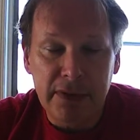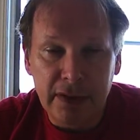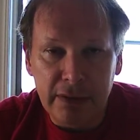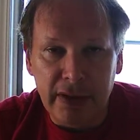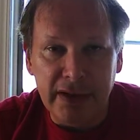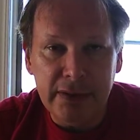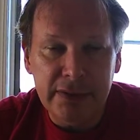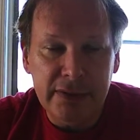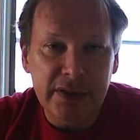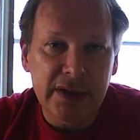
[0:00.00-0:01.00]
Okay.
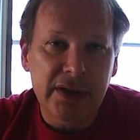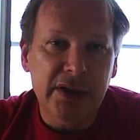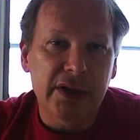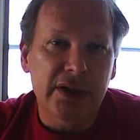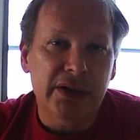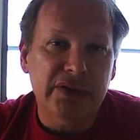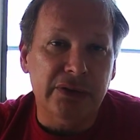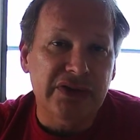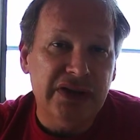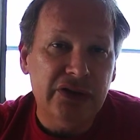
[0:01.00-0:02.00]
So
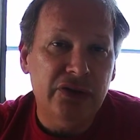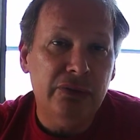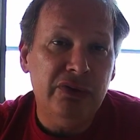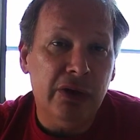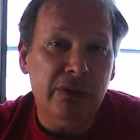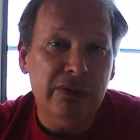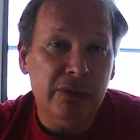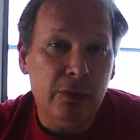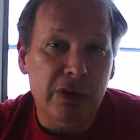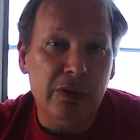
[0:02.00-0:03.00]
since you don't,
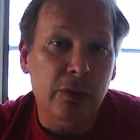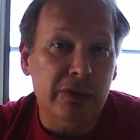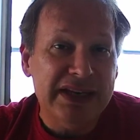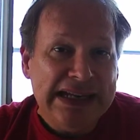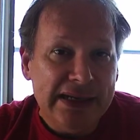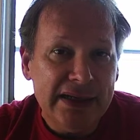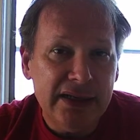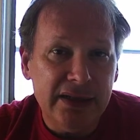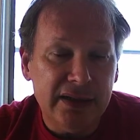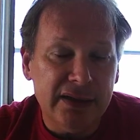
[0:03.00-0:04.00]
quote-unquote, need it,
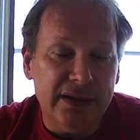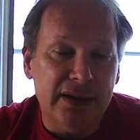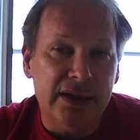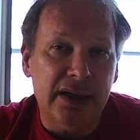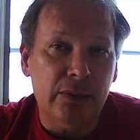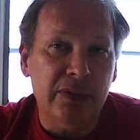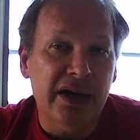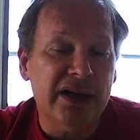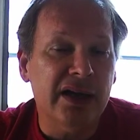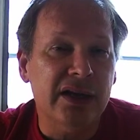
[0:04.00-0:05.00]
we're
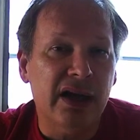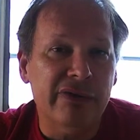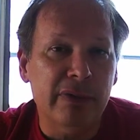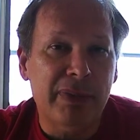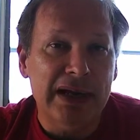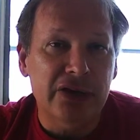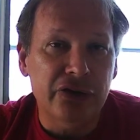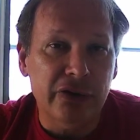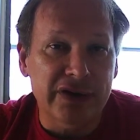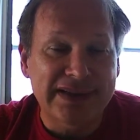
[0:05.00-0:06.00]
not going to cover it by
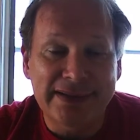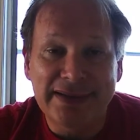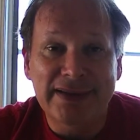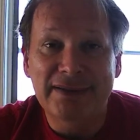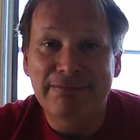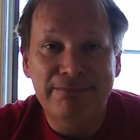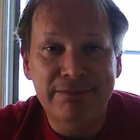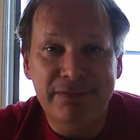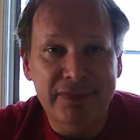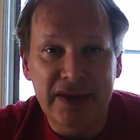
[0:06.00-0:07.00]
insurance. At least in
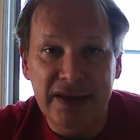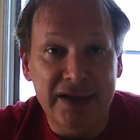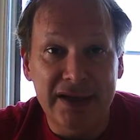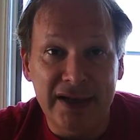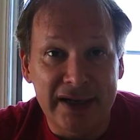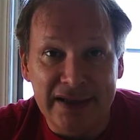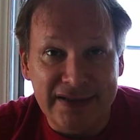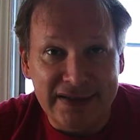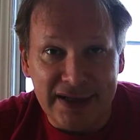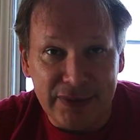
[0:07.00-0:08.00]
the United
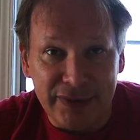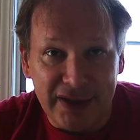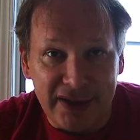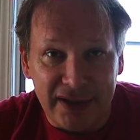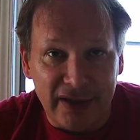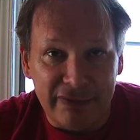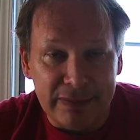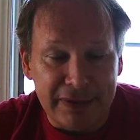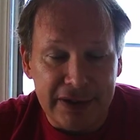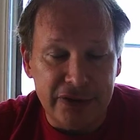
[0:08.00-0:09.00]
States, we're not going to cover it by
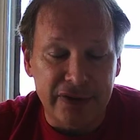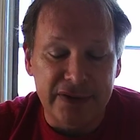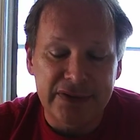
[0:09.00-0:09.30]
insurance.